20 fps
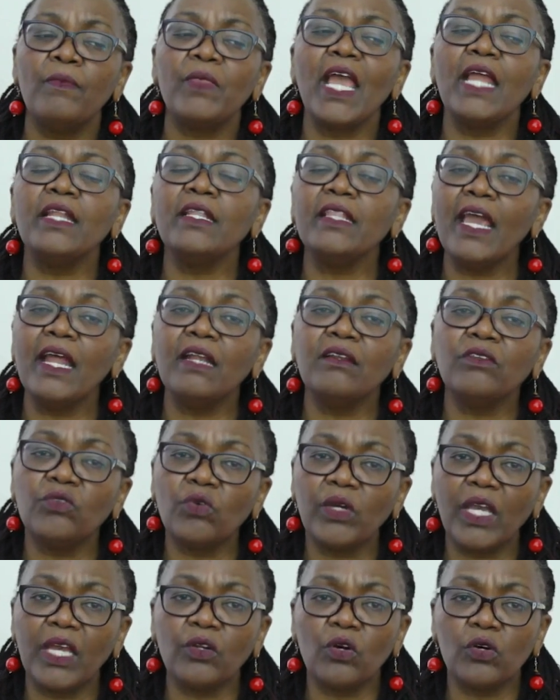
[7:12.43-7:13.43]
and then
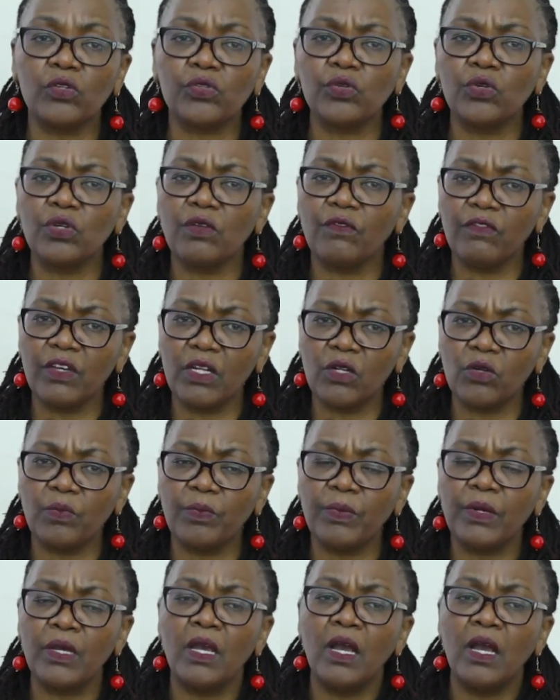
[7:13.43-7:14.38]
you can also develop